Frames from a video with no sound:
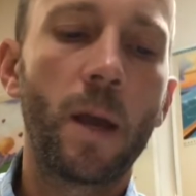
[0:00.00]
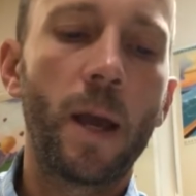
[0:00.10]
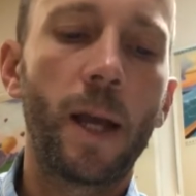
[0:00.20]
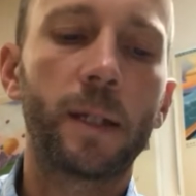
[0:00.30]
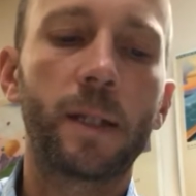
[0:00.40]

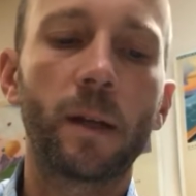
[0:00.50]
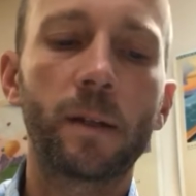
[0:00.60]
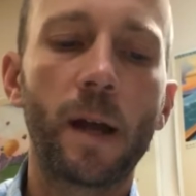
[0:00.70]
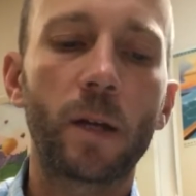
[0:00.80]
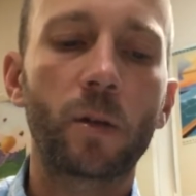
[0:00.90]
It
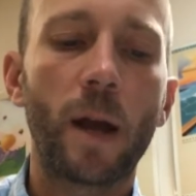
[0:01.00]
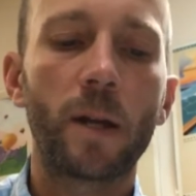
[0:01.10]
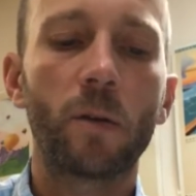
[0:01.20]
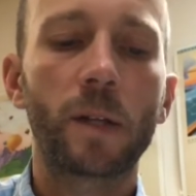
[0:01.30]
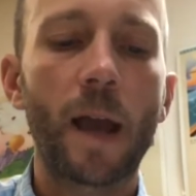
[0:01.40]
does not try
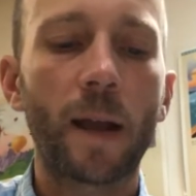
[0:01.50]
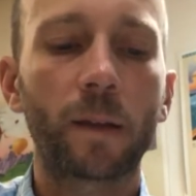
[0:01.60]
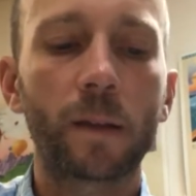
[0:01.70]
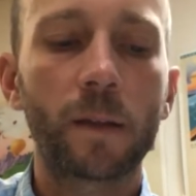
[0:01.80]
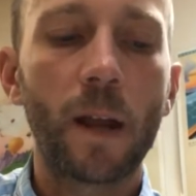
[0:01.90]
to attack
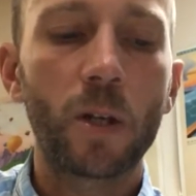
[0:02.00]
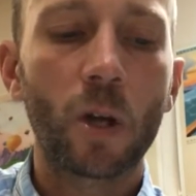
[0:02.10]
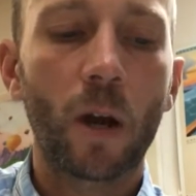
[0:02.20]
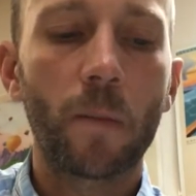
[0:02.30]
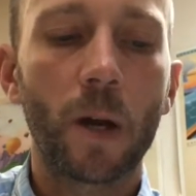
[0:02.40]
the snake
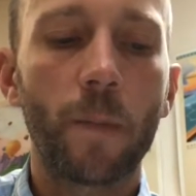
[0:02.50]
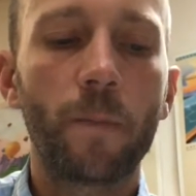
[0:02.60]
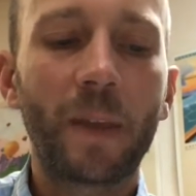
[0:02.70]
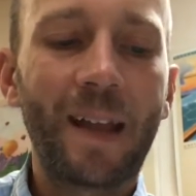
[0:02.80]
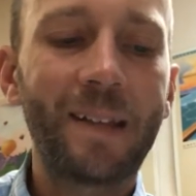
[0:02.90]
charmer.
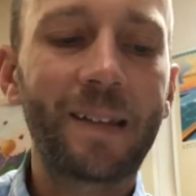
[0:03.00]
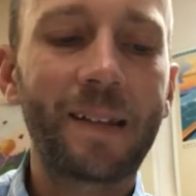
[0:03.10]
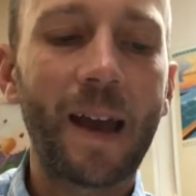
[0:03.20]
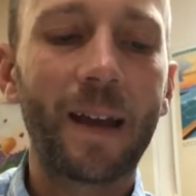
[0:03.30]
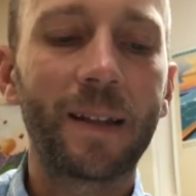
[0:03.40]

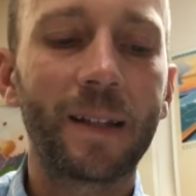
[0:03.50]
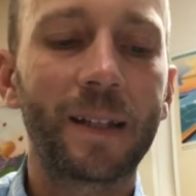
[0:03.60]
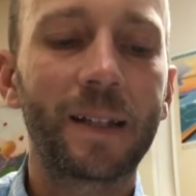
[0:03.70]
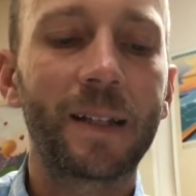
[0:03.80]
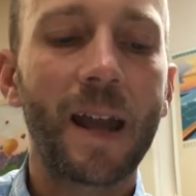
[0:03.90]
Instead, the
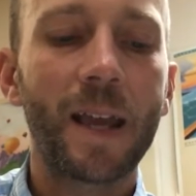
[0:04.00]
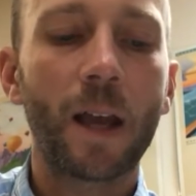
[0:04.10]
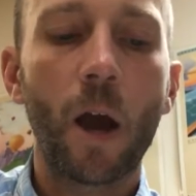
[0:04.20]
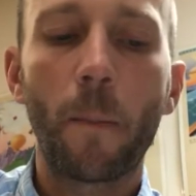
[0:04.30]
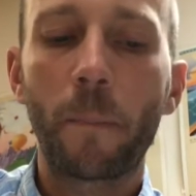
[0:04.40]

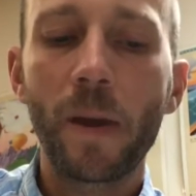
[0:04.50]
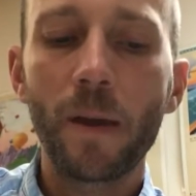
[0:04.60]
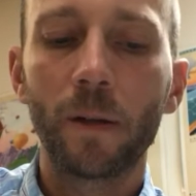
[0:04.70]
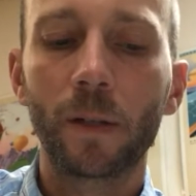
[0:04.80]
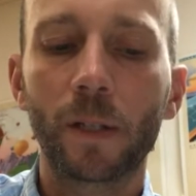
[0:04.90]
snake
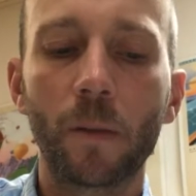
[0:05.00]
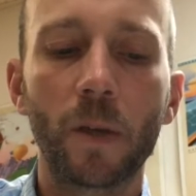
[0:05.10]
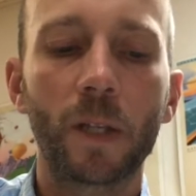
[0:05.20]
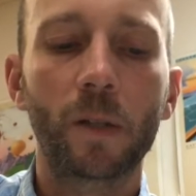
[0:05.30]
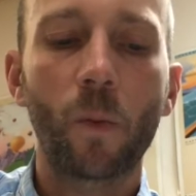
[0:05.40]
appears to
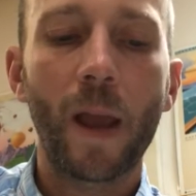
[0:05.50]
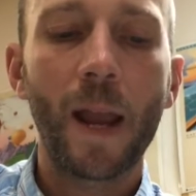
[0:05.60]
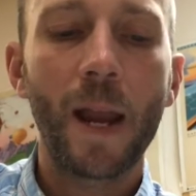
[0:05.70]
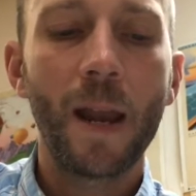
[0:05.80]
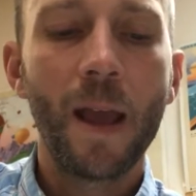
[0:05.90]
be
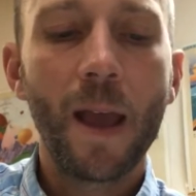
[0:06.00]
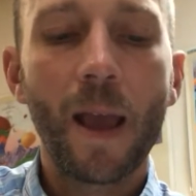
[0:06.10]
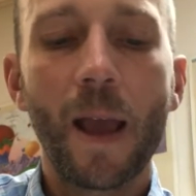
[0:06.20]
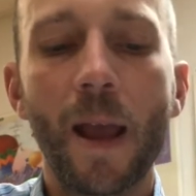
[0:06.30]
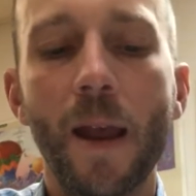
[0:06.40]
swaying
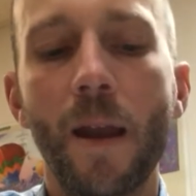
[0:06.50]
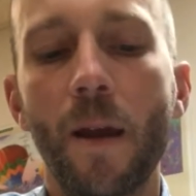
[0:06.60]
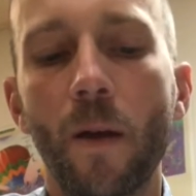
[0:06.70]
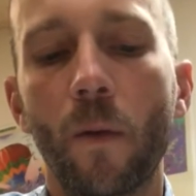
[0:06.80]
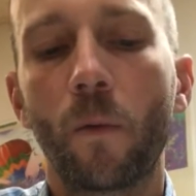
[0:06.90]
in
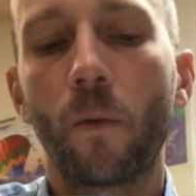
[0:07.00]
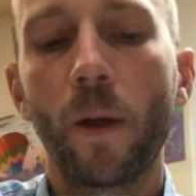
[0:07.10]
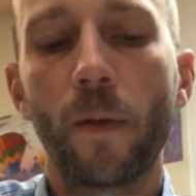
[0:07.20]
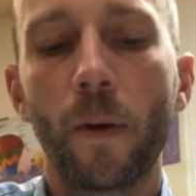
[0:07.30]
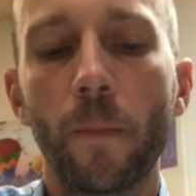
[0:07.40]

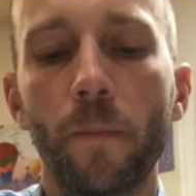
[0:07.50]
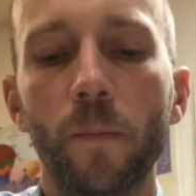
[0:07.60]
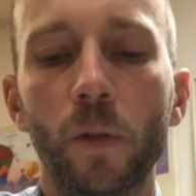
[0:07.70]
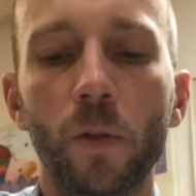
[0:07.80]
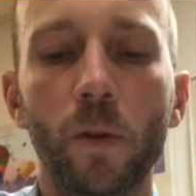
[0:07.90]
rhythm
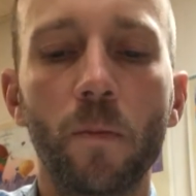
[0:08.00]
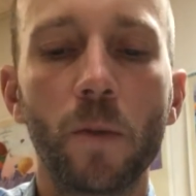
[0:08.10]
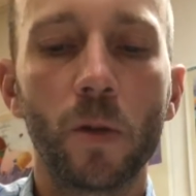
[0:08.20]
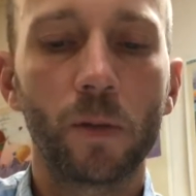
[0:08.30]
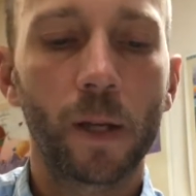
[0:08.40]
to the
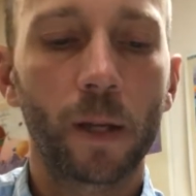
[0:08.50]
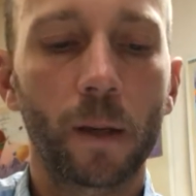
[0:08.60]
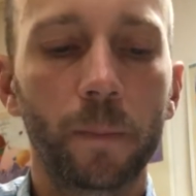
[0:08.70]
music.